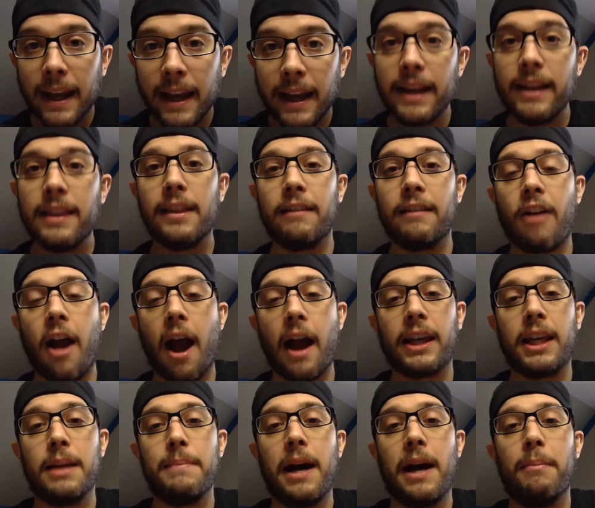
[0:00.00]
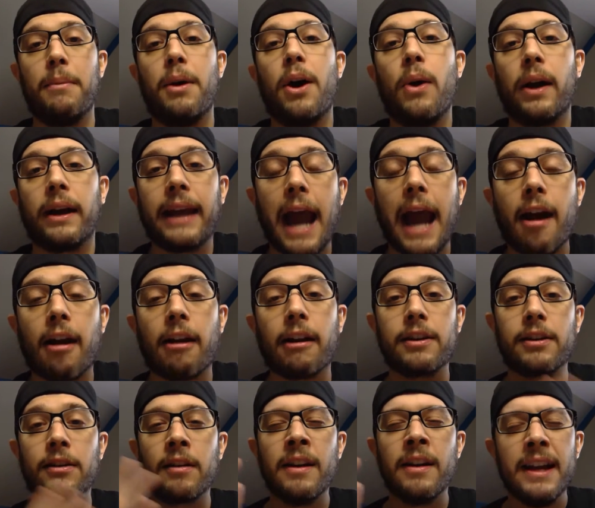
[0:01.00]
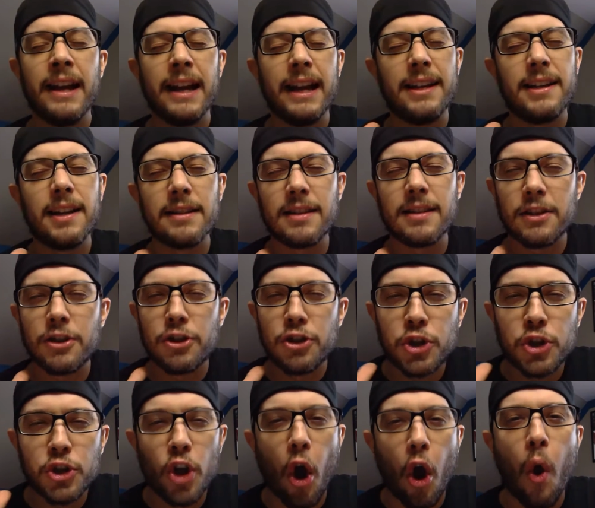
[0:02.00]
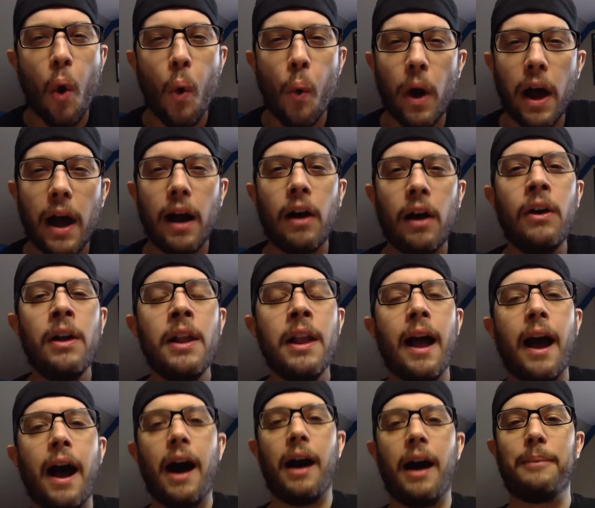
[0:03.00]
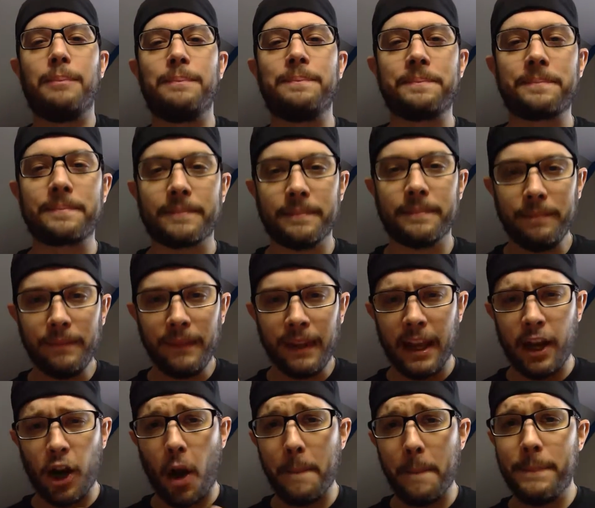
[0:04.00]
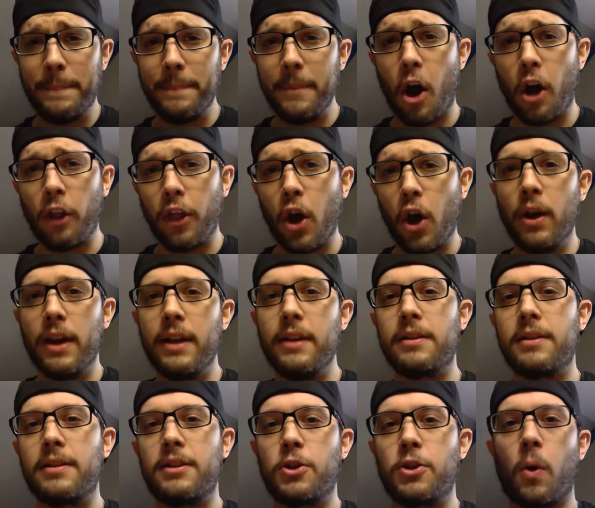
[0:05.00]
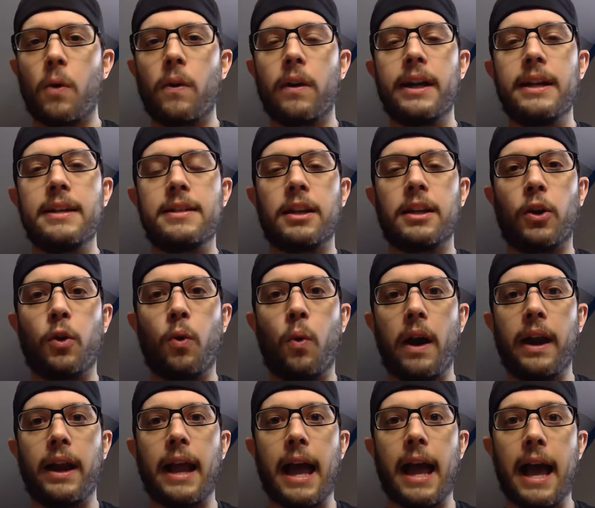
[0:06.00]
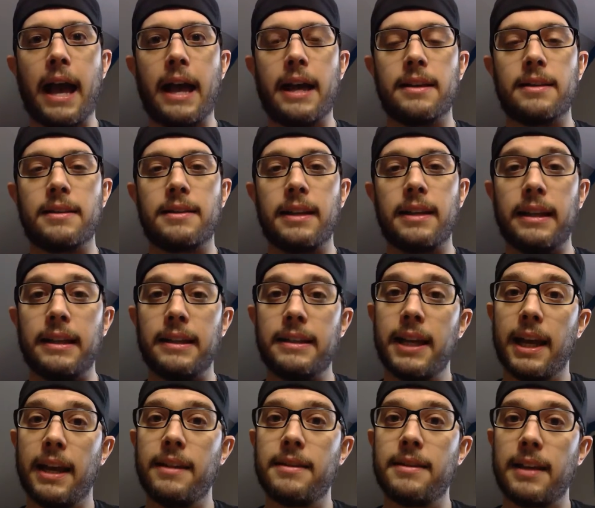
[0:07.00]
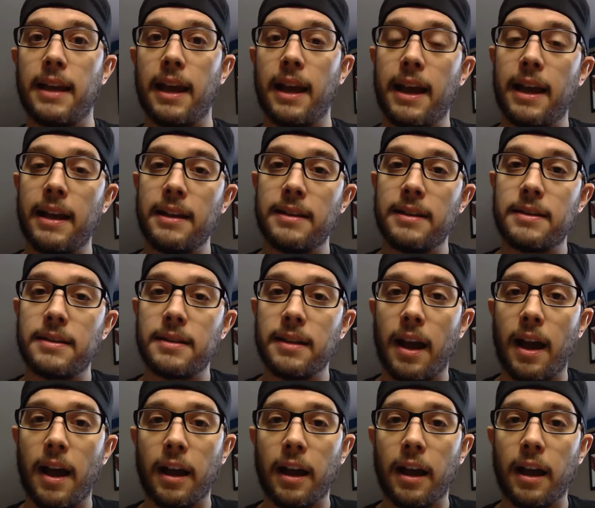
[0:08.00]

in the Rocky Balboa character. He does it so well. And although his story isn't quite as intense as